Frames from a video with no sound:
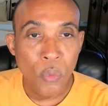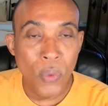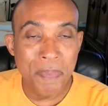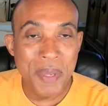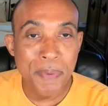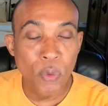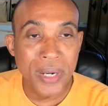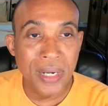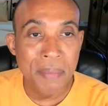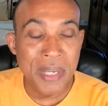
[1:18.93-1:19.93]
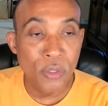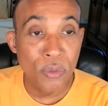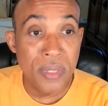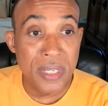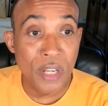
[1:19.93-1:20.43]
where people were claiming to
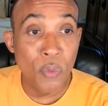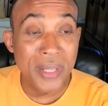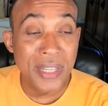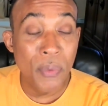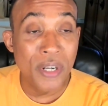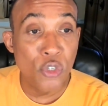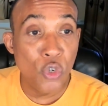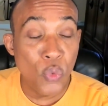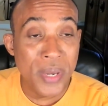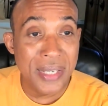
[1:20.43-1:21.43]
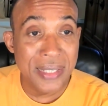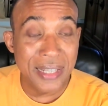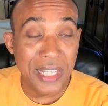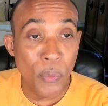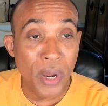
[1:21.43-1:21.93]
do this, and what they were doing is
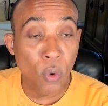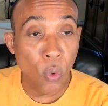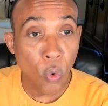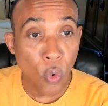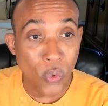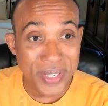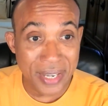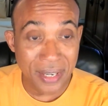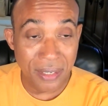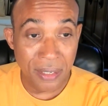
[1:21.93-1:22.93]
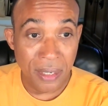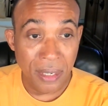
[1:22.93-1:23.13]
that they were courting